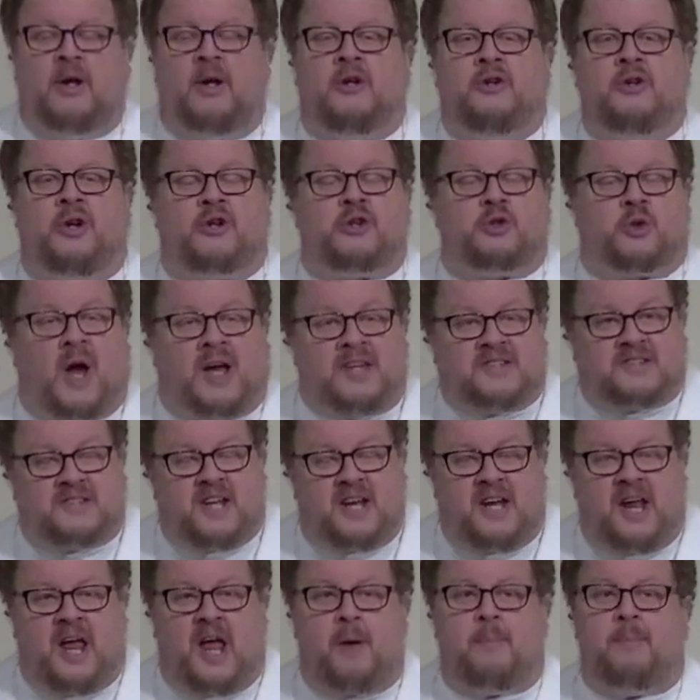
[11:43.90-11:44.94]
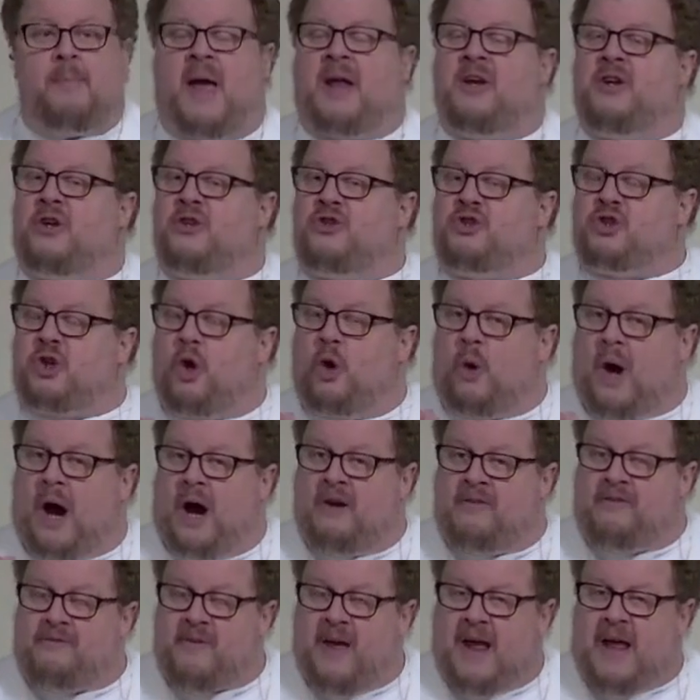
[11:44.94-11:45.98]
to trust in him and to show
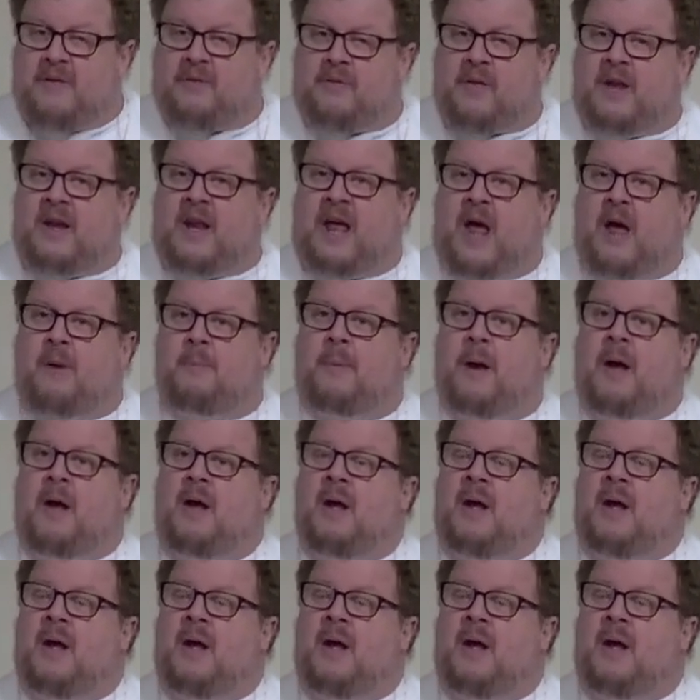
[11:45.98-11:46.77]
our faith in him,